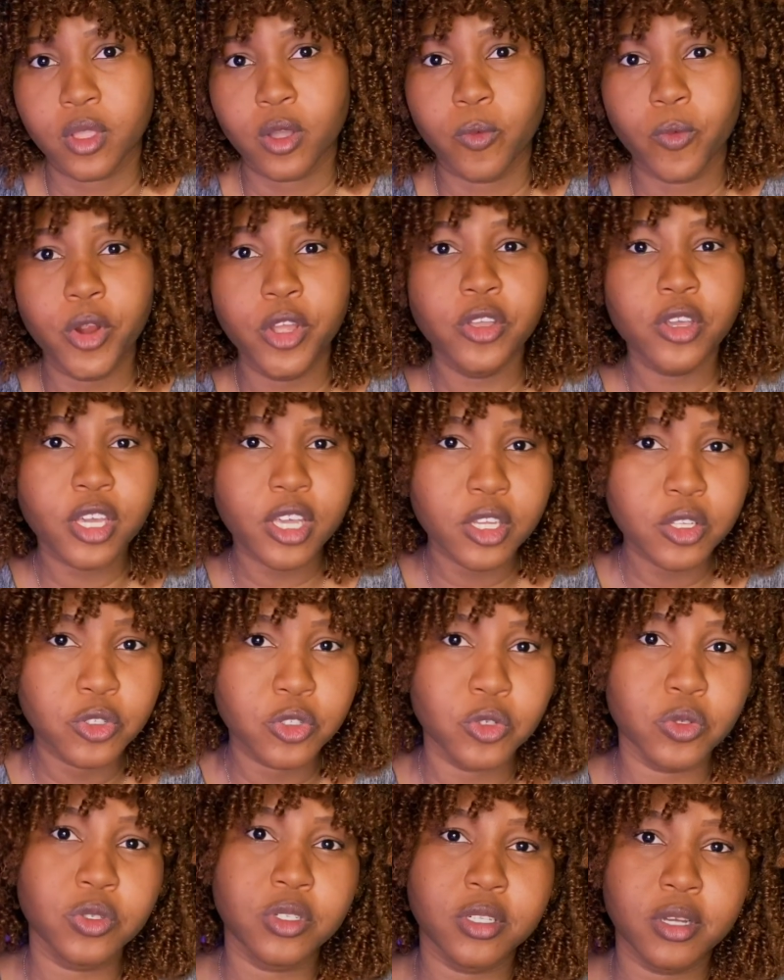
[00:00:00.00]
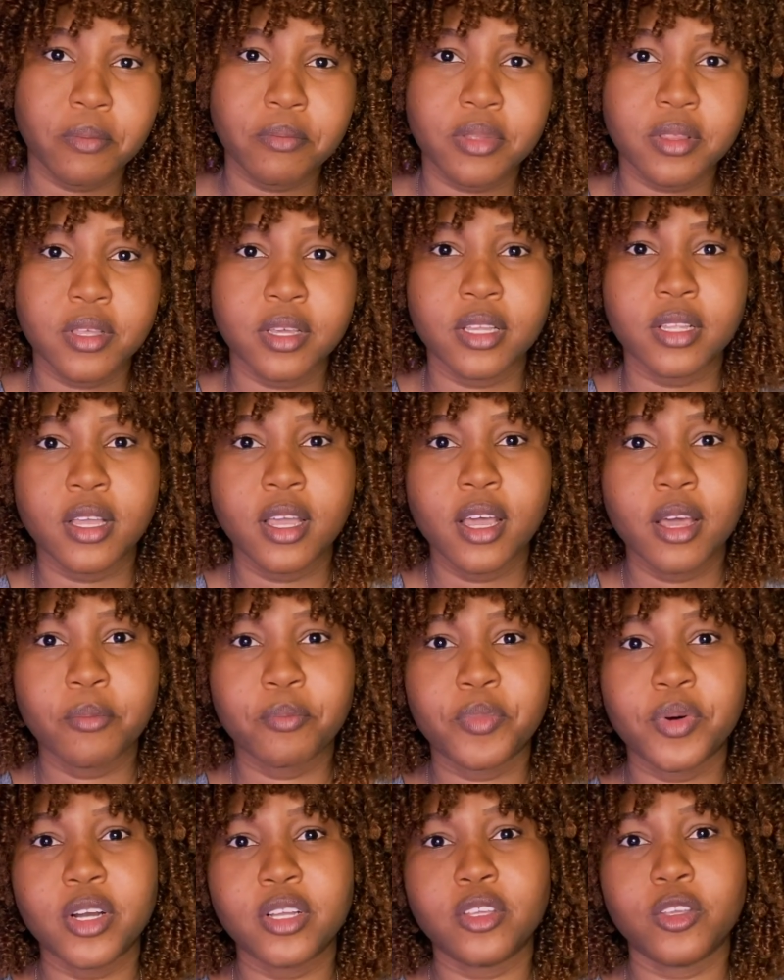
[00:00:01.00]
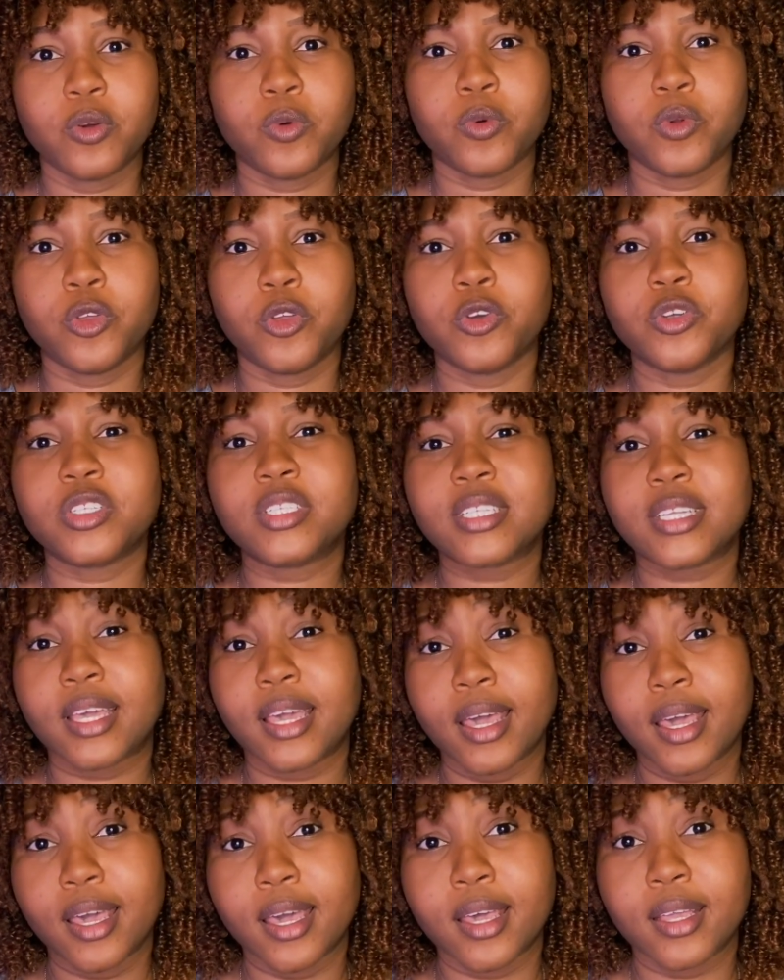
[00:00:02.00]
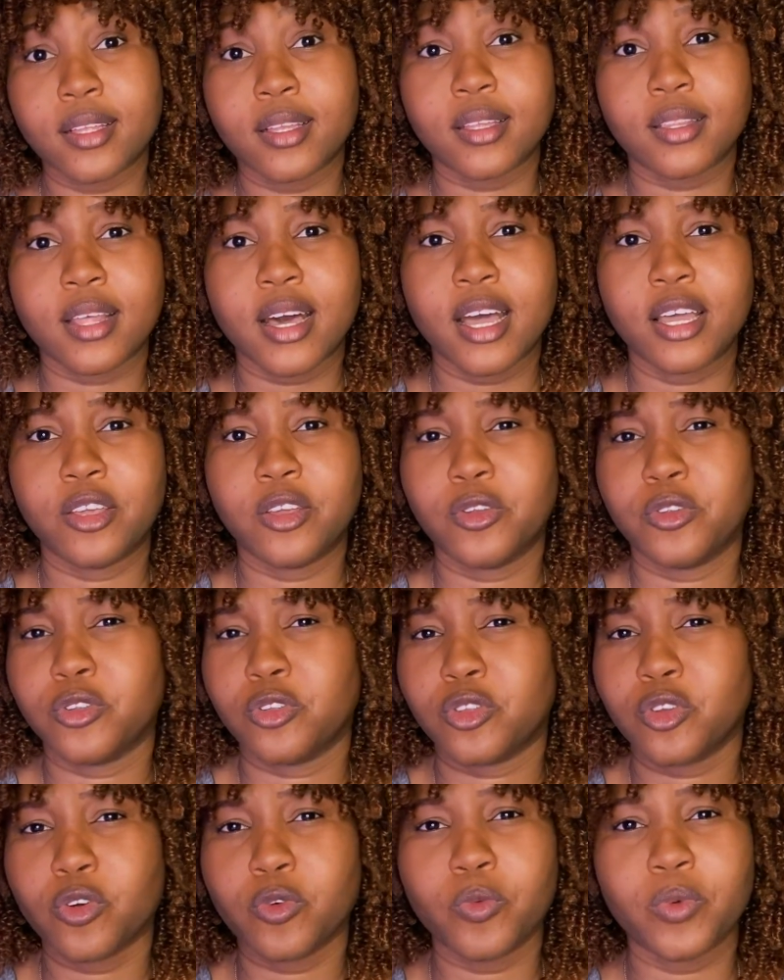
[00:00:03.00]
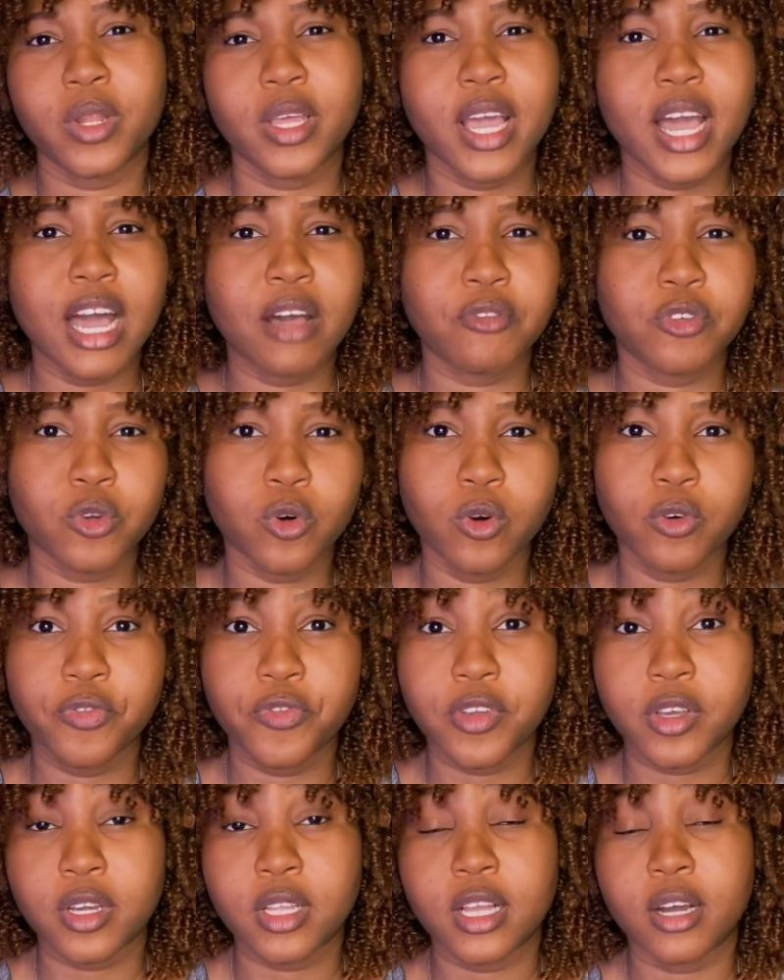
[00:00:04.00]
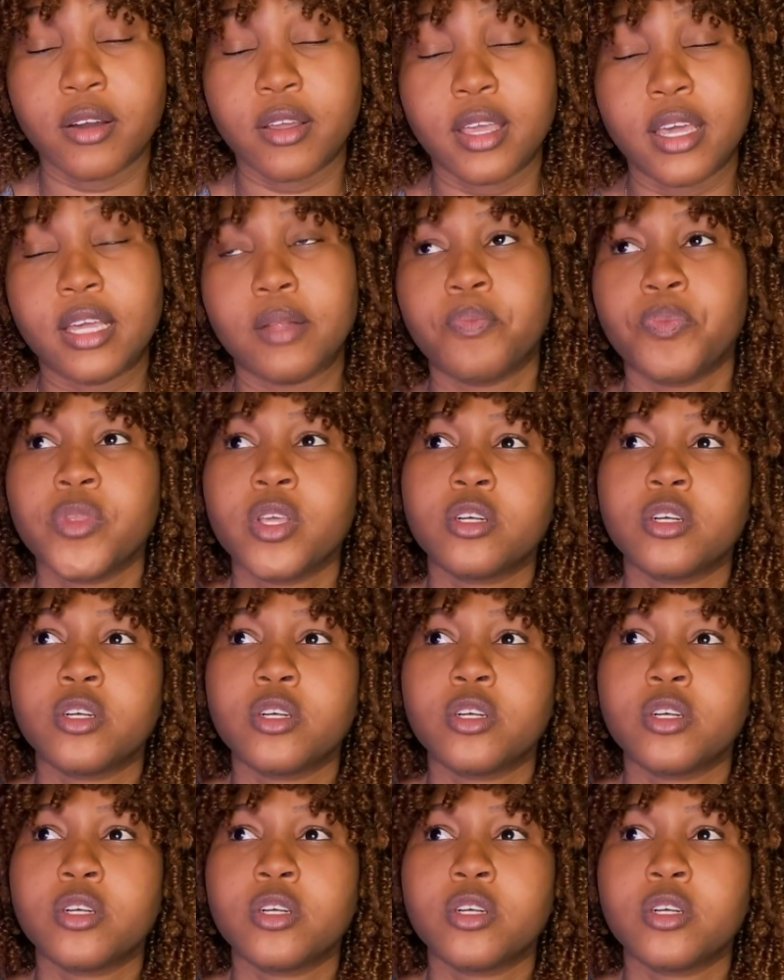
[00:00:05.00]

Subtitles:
where you can do something, but you're scared that you don't really have it all figured out yet.